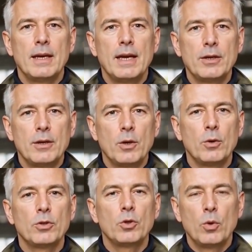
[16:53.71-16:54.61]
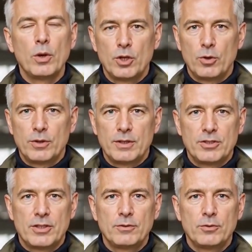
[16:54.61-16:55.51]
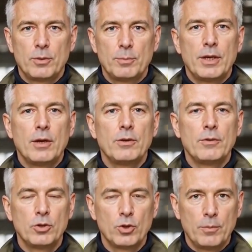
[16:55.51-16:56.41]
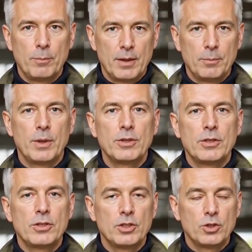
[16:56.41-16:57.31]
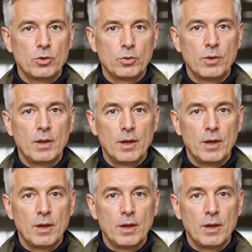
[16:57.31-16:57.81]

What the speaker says: and to those who are currently suffering because of Trump and Musk's coup,